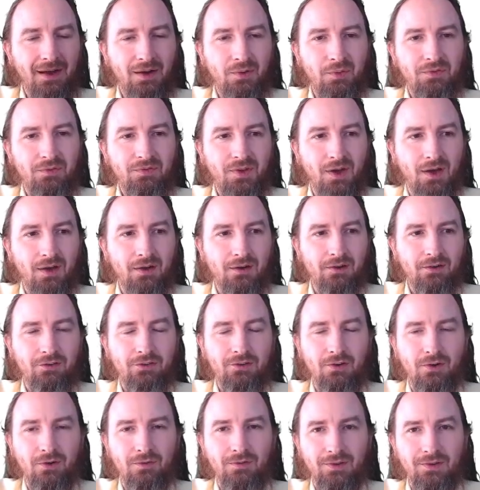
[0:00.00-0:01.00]
we've got our
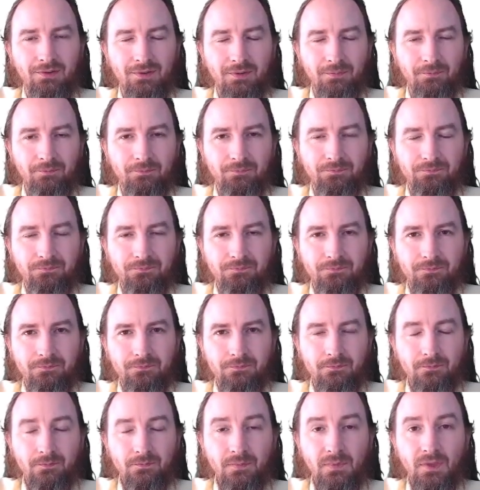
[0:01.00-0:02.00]
service.
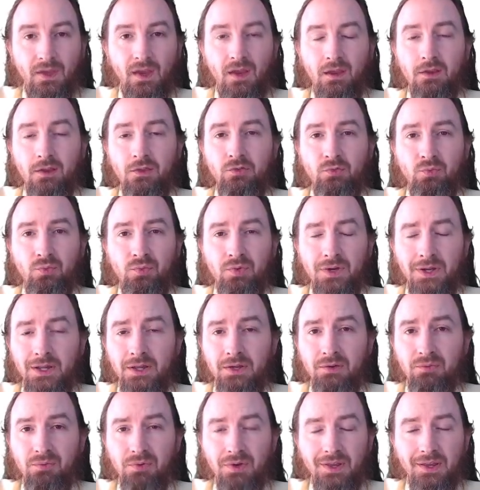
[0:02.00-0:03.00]
It's
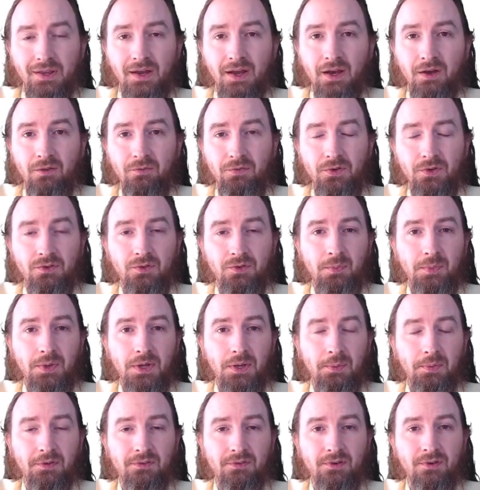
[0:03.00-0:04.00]
really helpful to be
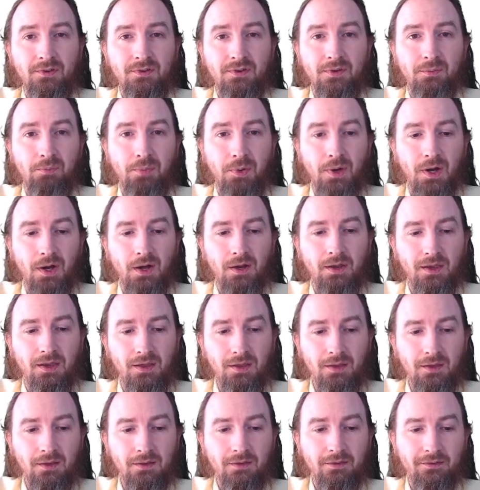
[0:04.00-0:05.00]
able to debug
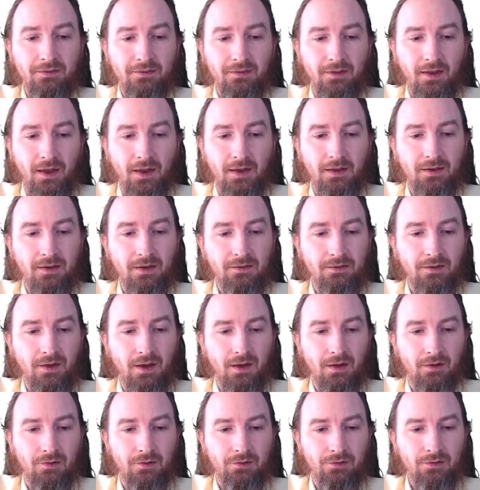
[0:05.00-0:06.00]
inside
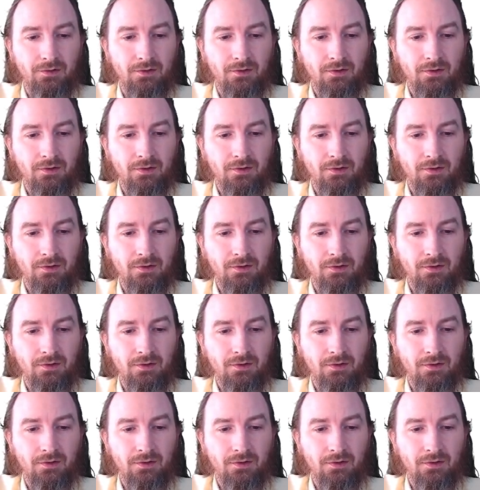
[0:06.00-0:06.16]
containers.